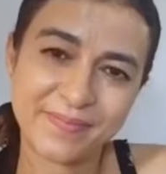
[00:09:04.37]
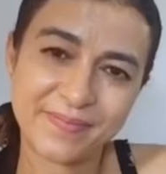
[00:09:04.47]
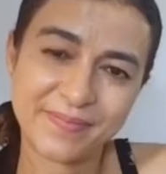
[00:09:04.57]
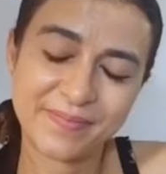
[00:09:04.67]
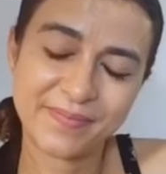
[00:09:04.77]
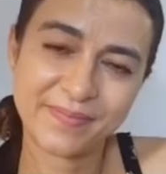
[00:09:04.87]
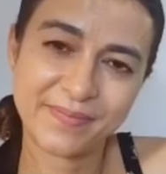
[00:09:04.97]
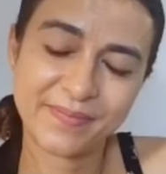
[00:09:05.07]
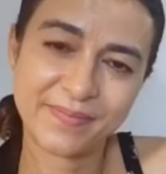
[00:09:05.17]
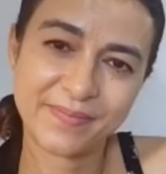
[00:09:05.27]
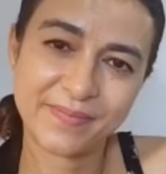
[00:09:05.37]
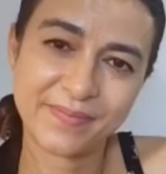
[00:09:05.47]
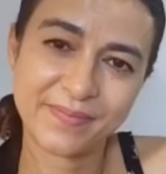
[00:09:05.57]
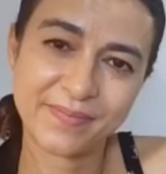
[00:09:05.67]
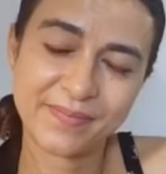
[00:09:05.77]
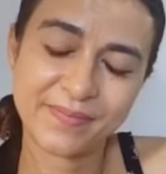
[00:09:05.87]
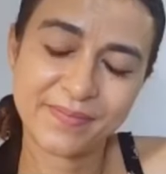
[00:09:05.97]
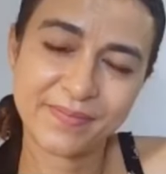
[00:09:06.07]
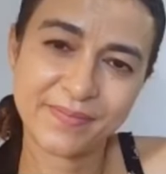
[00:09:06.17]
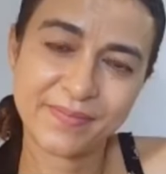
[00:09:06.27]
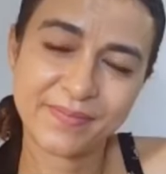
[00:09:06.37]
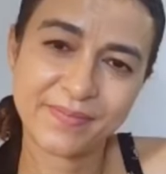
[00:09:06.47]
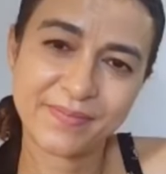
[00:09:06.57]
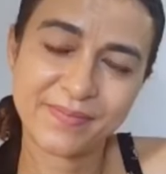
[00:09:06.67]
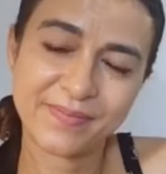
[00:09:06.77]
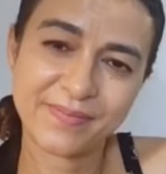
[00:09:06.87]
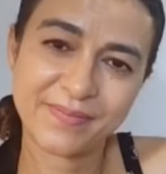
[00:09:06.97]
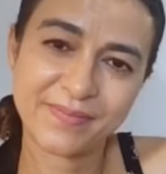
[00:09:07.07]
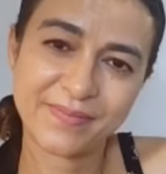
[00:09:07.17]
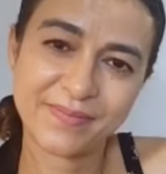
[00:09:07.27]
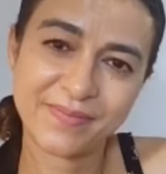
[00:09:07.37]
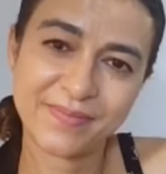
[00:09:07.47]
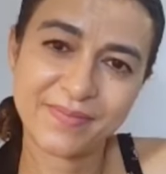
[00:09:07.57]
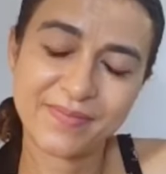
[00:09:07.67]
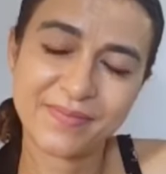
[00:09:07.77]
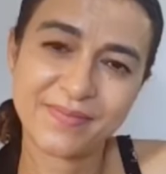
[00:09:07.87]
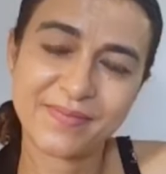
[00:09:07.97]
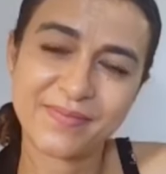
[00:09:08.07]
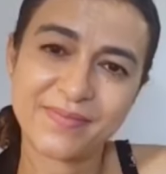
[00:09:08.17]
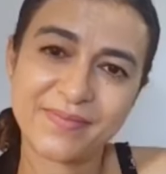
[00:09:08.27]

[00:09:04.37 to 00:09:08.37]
[no speech]